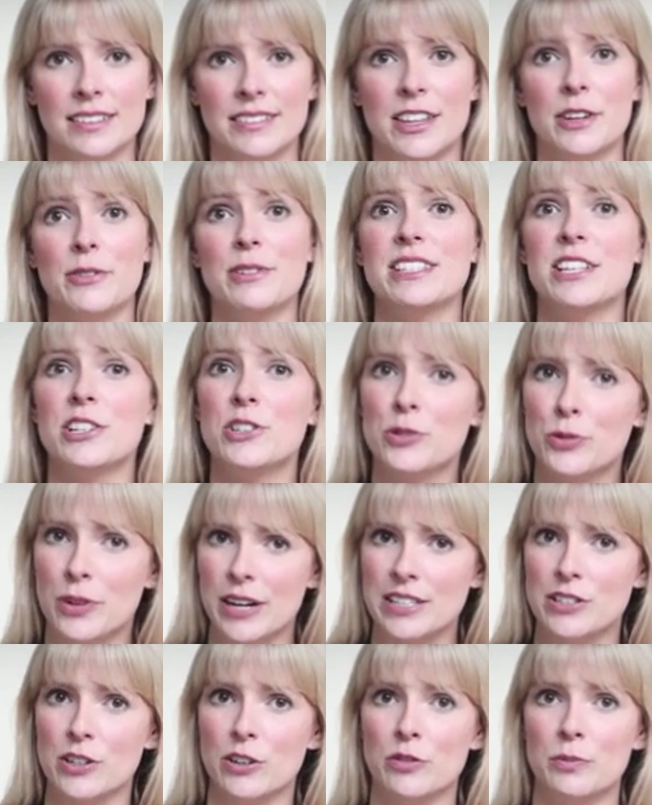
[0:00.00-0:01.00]
There is a
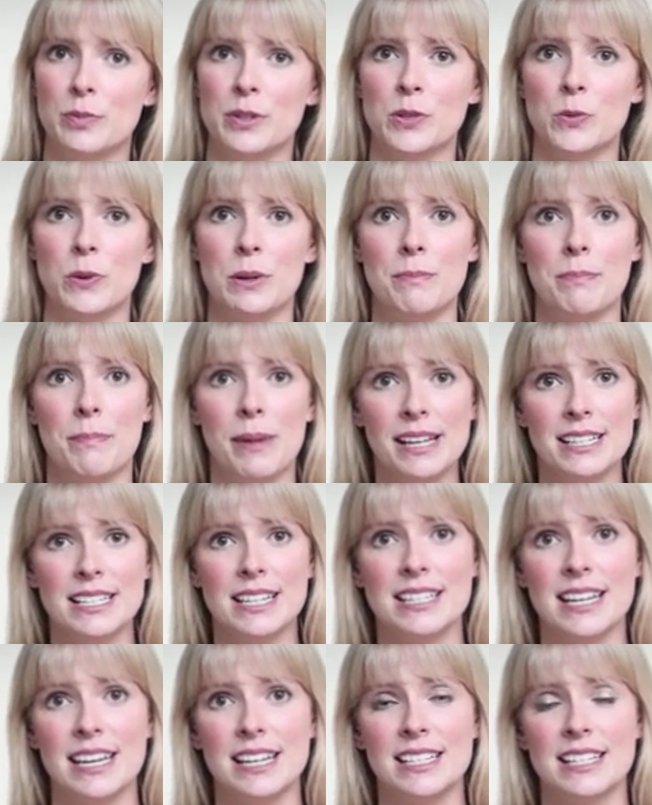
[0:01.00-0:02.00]
trade-off between better
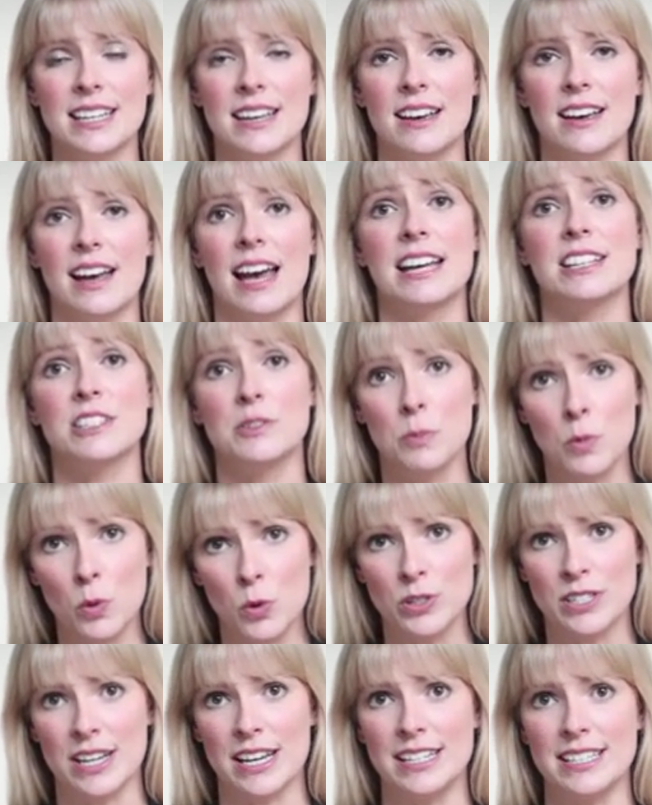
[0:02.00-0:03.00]
data and
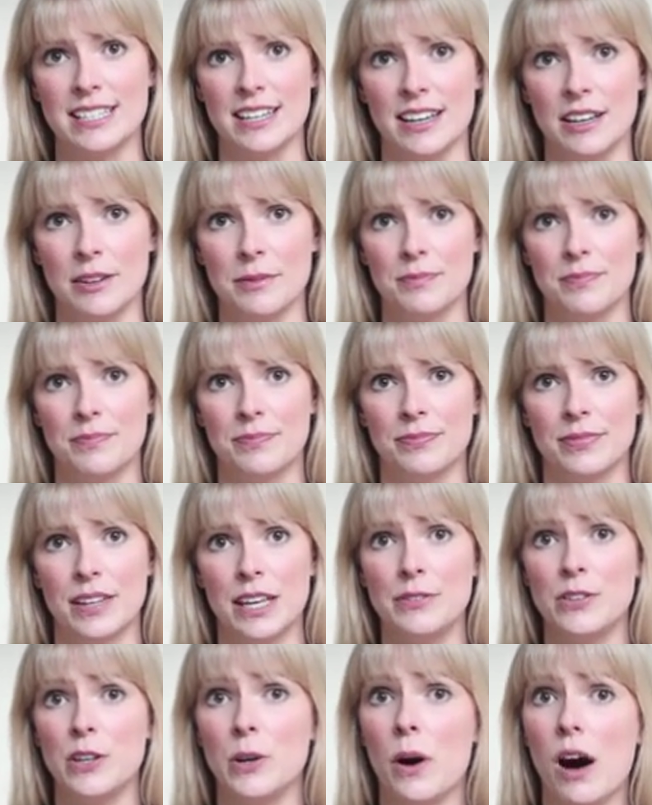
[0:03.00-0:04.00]
more data.
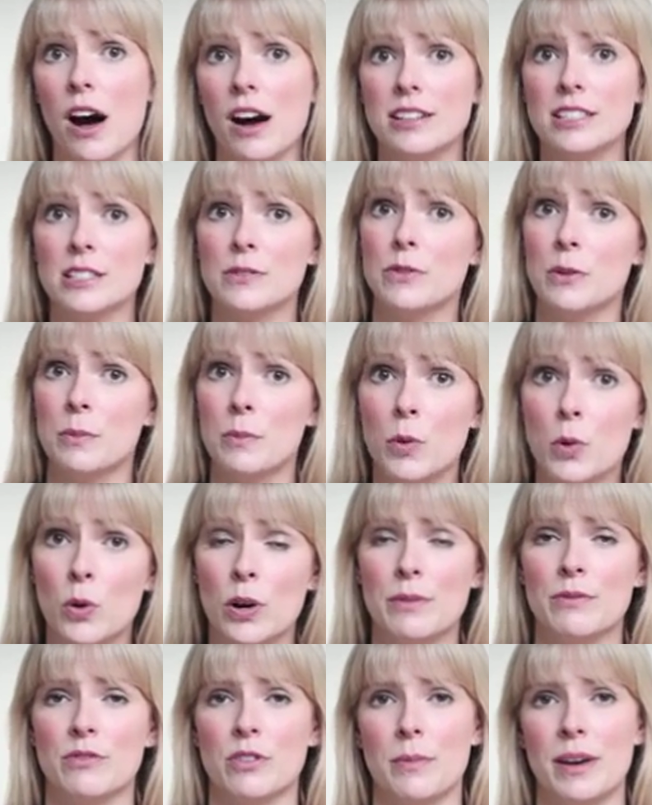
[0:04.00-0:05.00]
If you ask for more
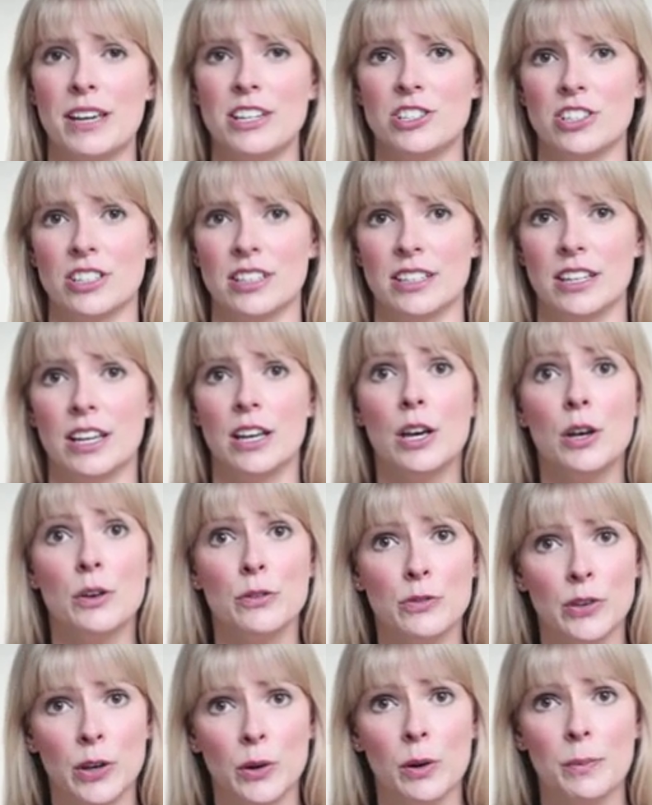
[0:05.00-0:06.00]
information,
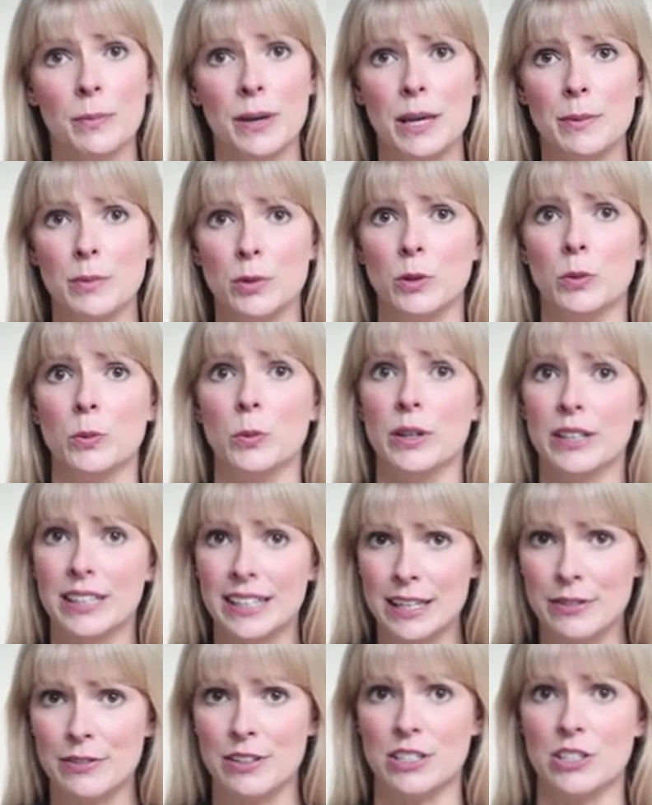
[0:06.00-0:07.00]
fewer people will
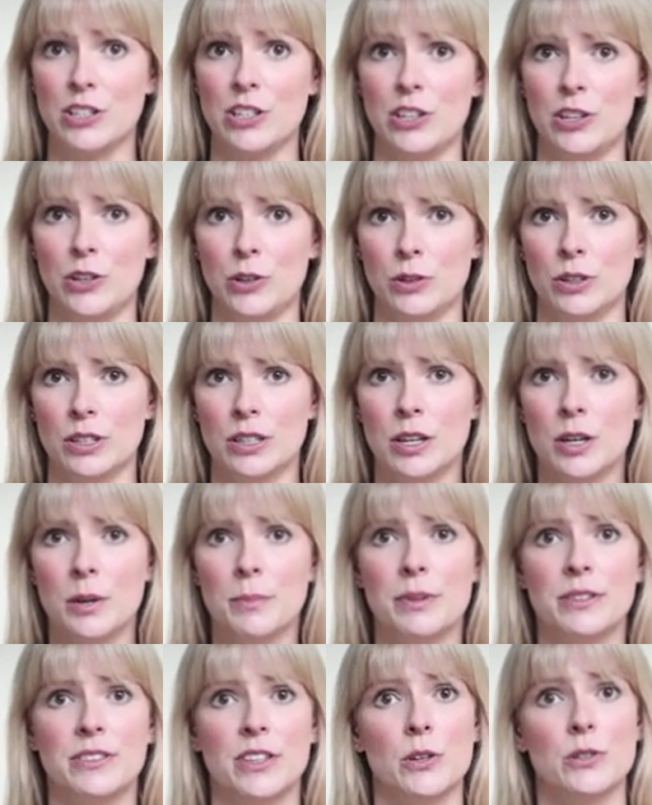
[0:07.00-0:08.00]
give it to you,
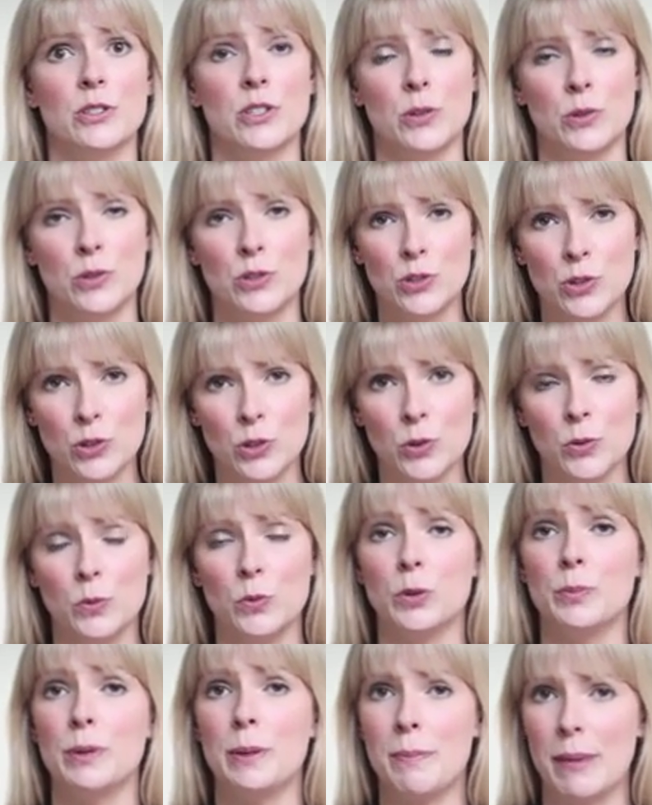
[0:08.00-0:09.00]
but those who do
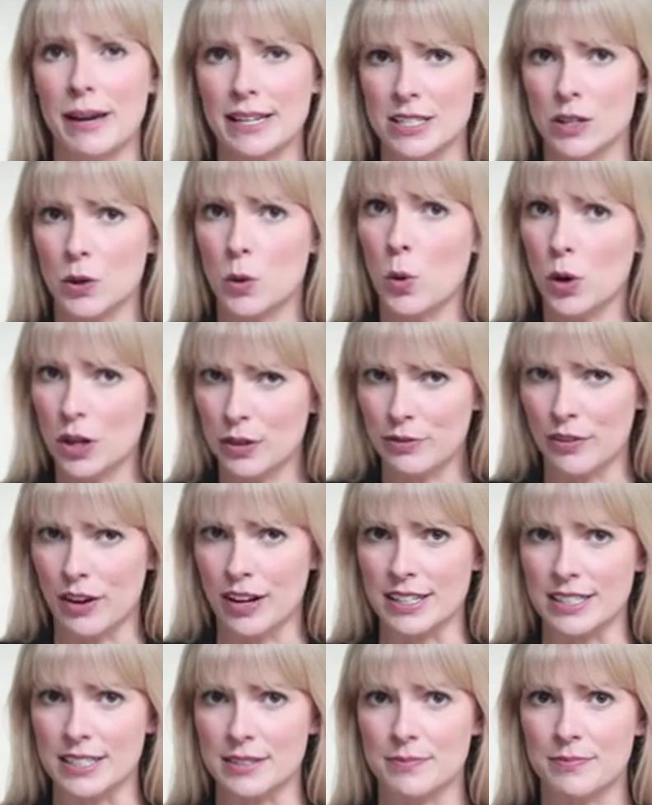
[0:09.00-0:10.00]
will be better
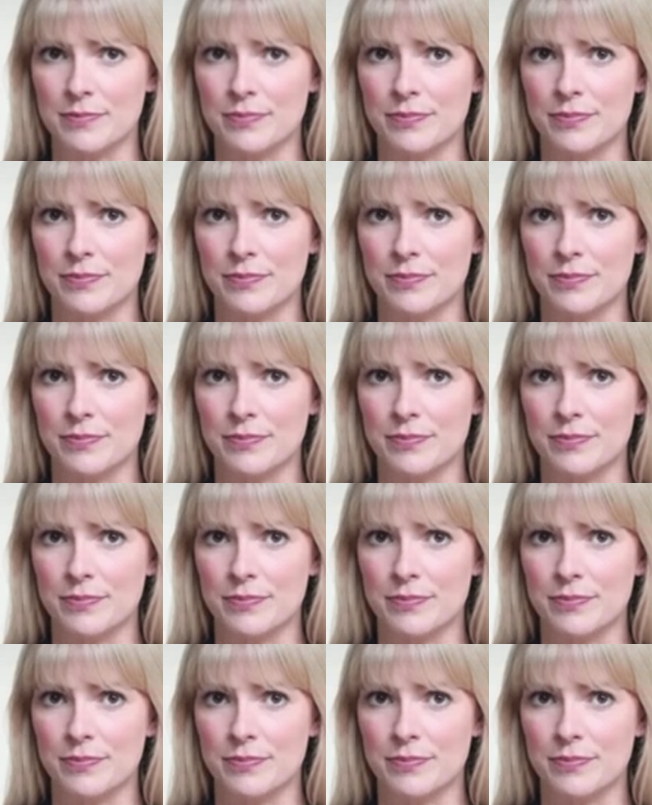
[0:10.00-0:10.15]
qualified.